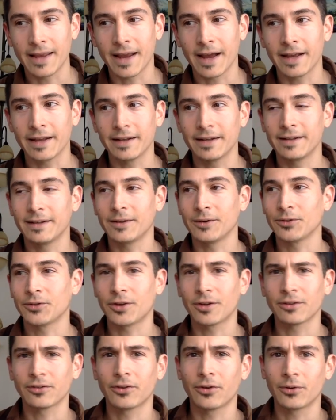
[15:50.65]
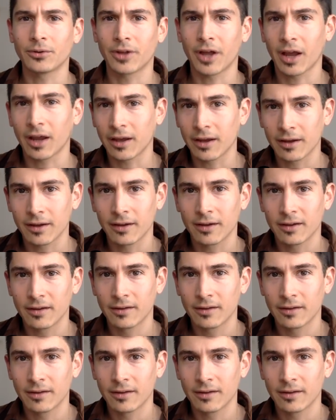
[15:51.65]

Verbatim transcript: yet there's also like